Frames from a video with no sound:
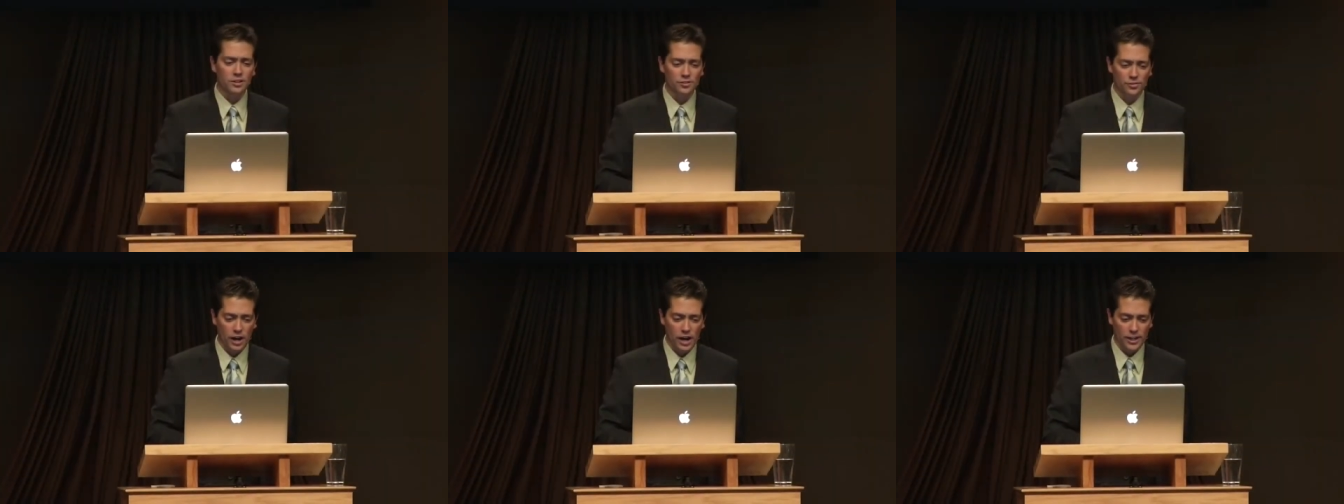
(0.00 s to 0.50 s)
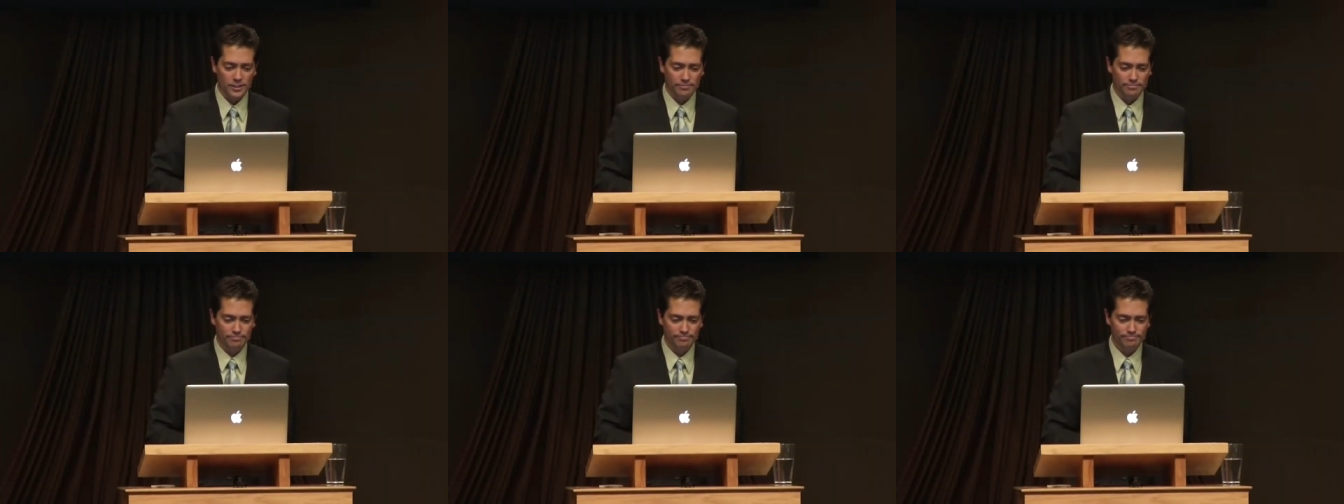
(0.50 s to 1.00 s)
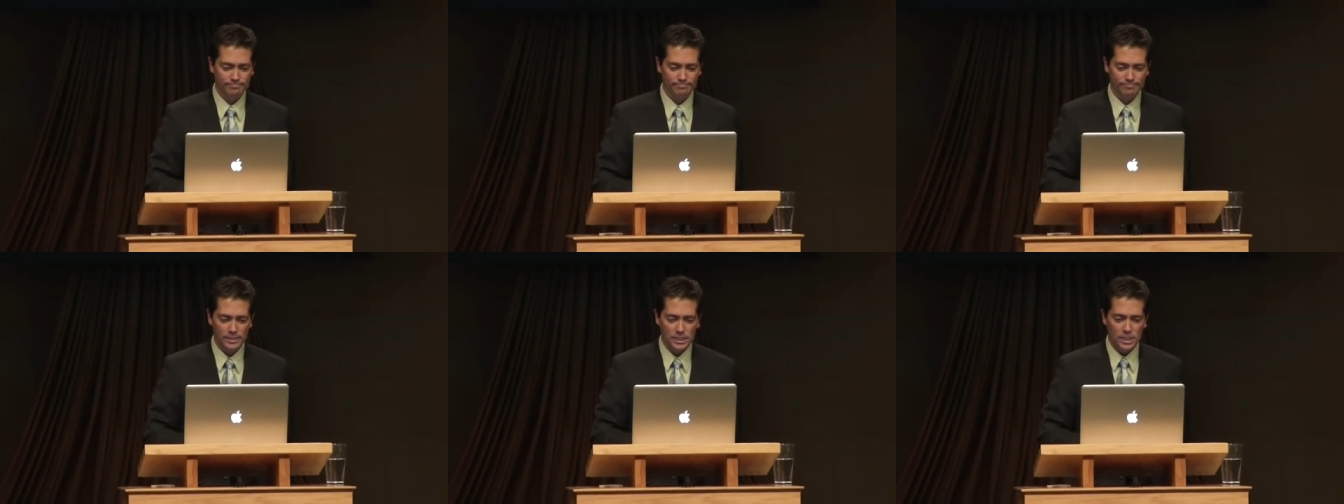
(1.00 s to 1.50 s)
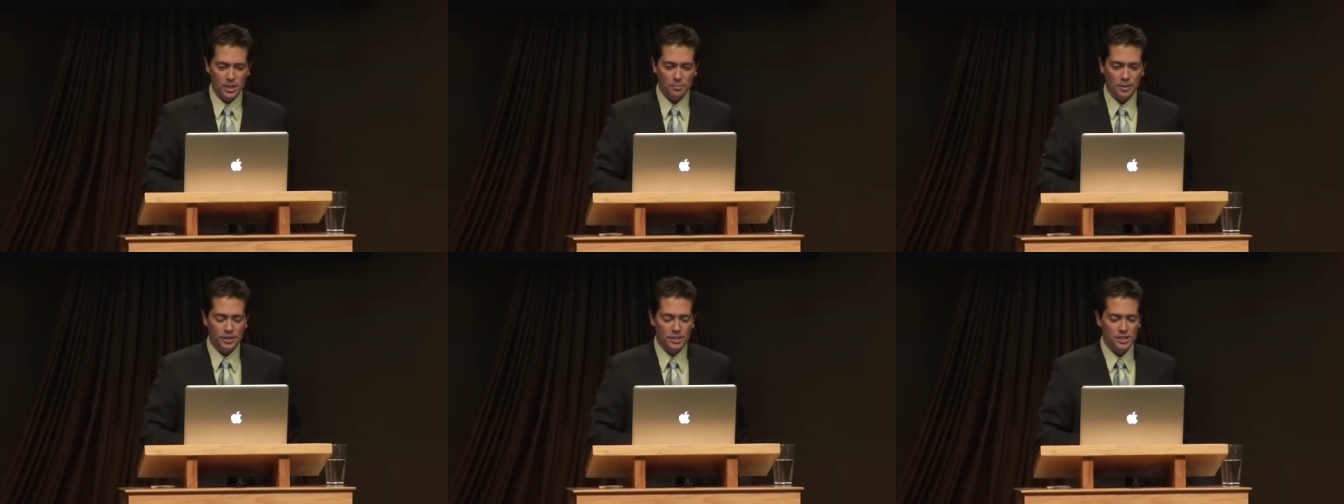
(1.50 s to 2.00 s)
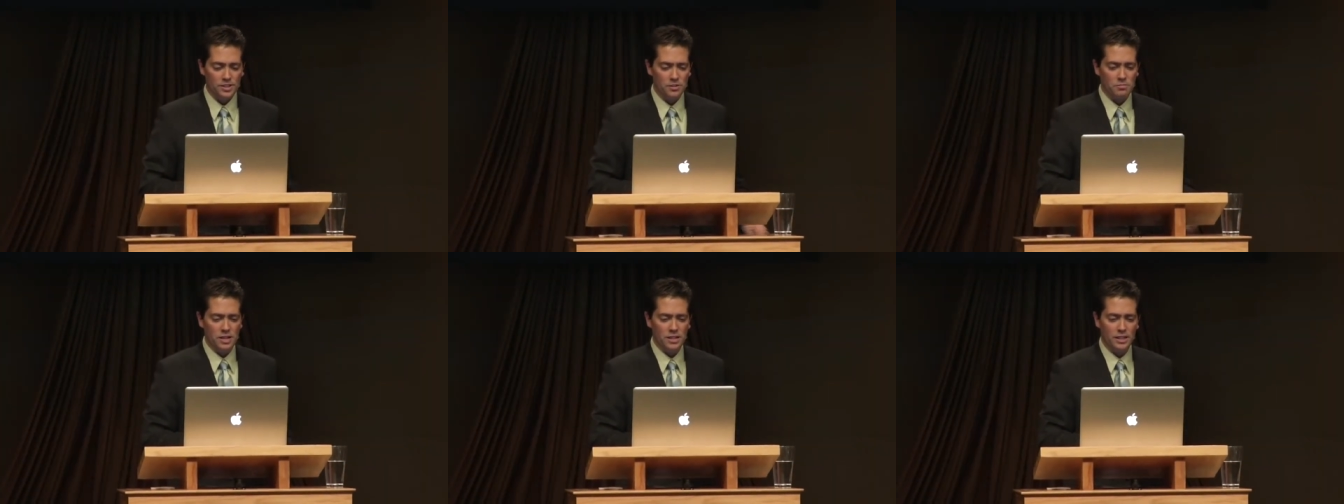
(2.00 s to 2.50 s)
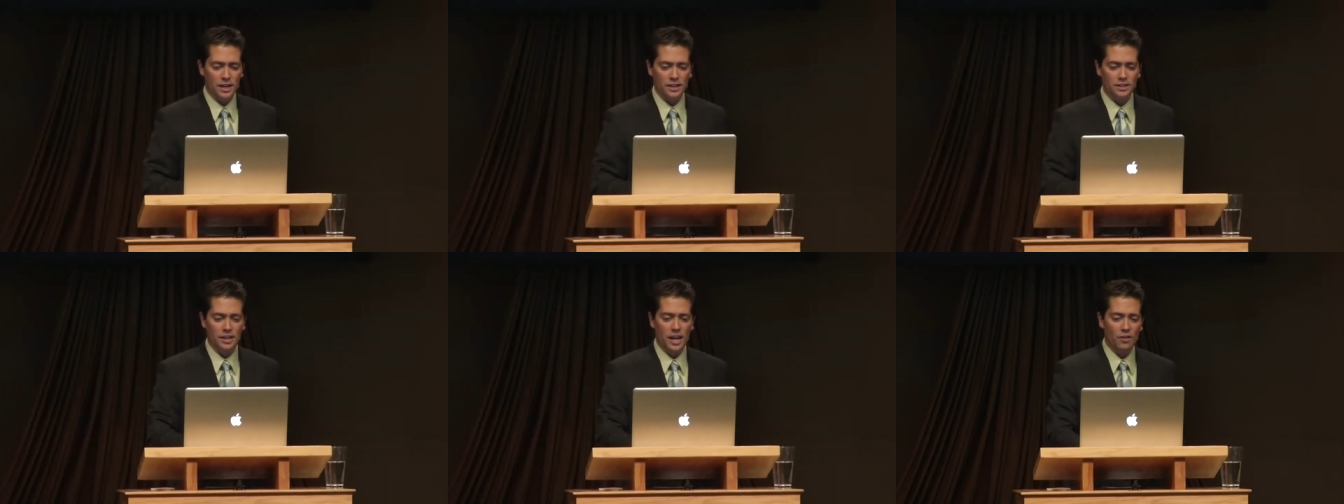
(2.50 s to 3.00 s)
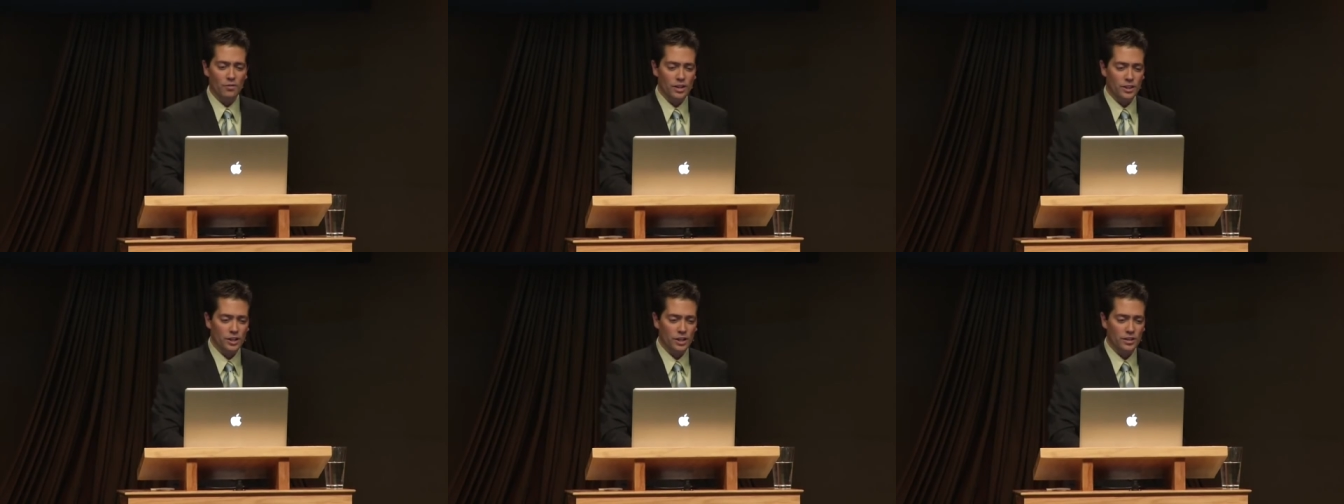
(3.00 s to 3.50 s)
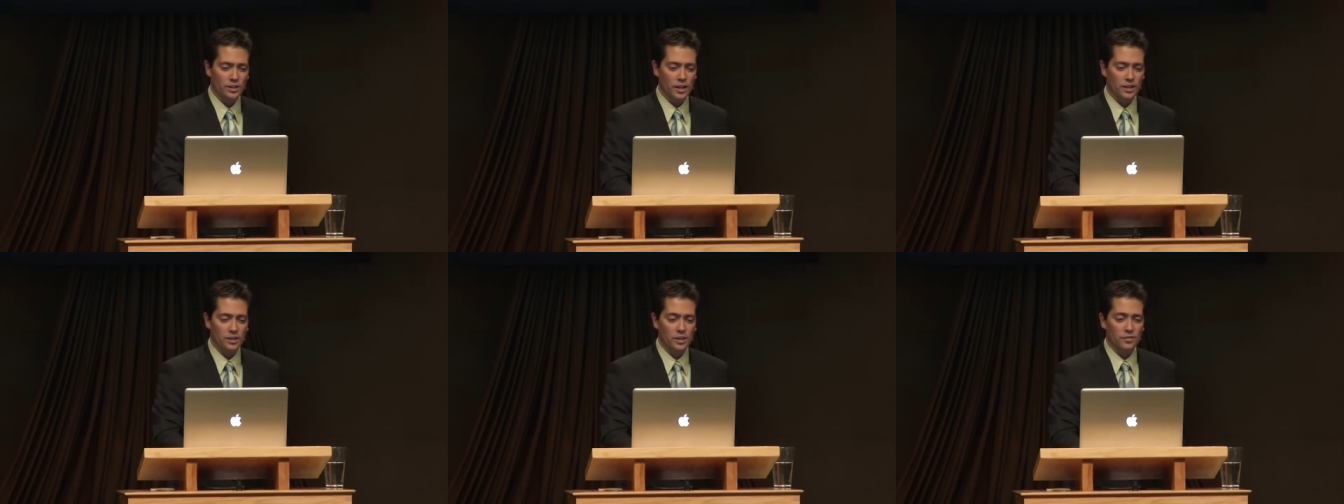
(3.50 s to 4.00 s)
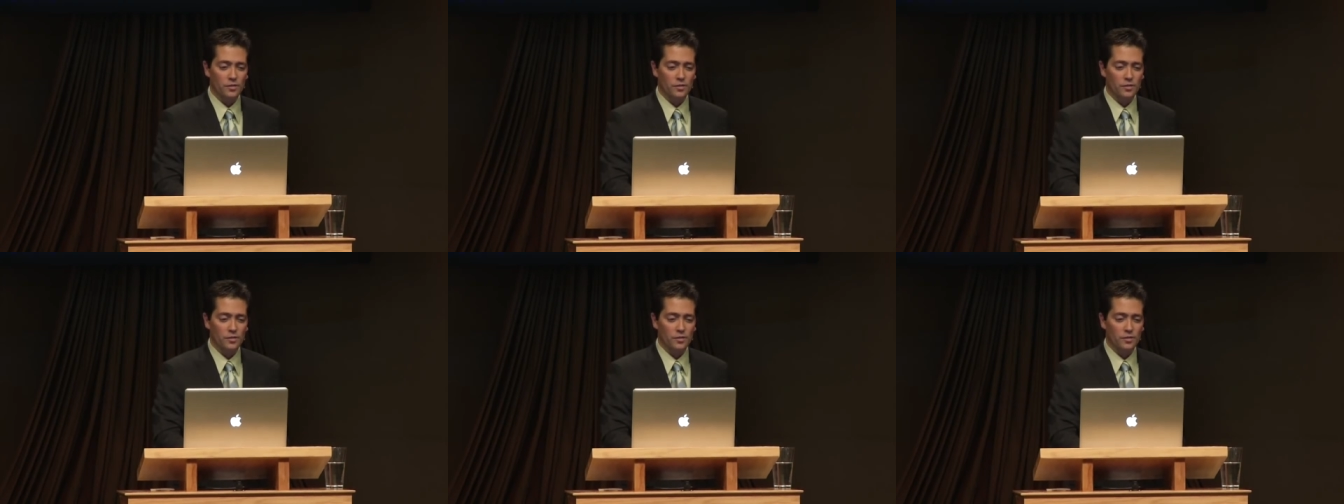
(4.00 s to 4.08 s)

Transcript: it's fine. But that doesn't mean that everything that,